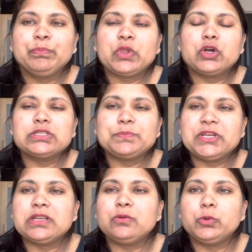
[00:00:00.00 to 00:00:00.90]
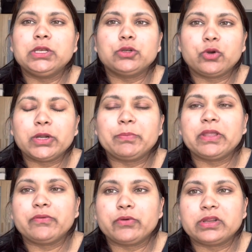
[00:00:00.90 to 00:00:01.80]
Hospital will not
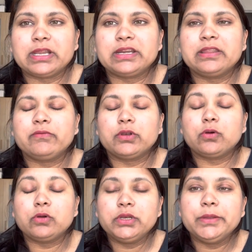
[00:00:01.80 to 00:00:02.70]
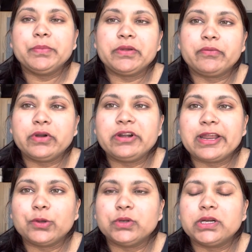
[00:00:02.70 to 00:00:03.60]
pay for that. They will only pay for
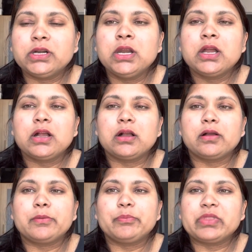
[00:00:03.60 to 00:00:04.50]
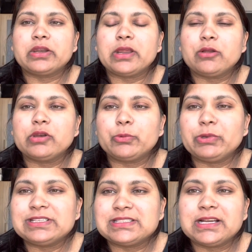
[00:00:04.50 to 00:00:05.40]
regular
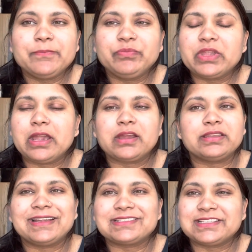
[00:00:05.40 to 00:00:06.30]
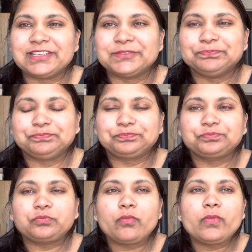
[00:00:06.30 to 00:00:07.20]
visa, and that's it.
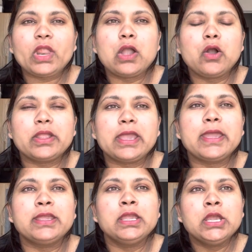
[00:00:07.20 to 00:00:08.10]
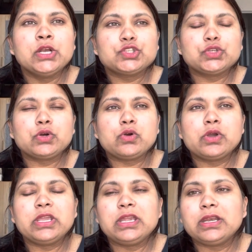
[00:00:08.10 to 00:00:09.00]
Okay, so
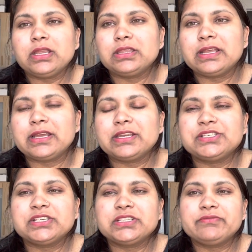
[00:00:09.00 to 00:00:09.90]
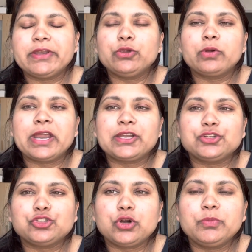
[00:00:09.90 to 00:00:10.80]
here in the NHS, when you get
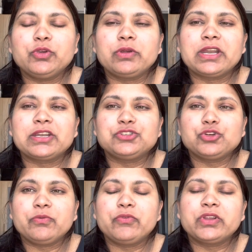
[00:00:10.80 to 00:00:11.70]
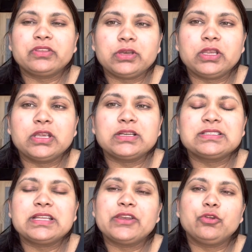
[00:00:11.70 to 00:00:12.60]
a job, you get a job for 3
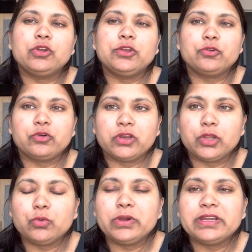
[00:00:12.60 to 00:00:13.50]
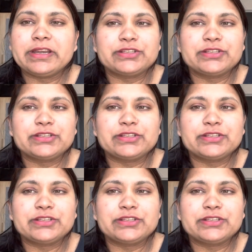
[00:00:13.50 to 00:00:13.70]
years, then you need to renew it.